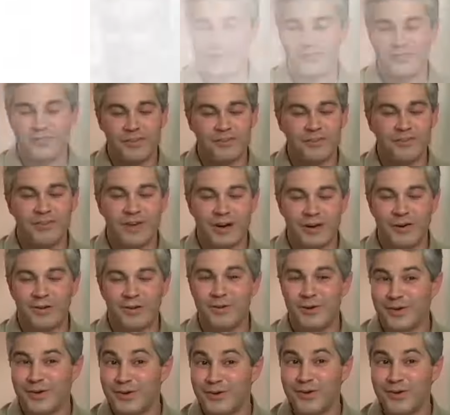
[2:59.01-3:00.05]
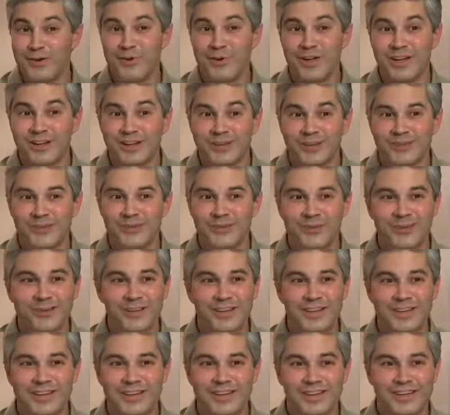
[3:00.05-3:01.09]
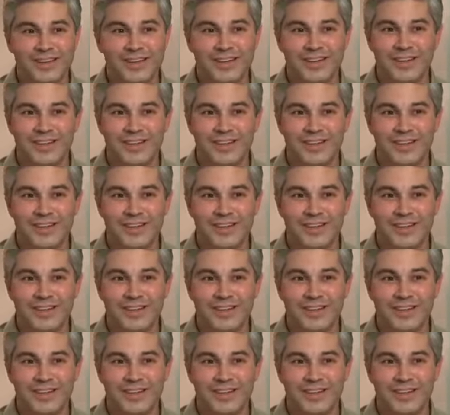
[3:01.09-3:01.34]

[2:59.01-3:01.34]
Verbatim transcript: This is a very, very new industry, and,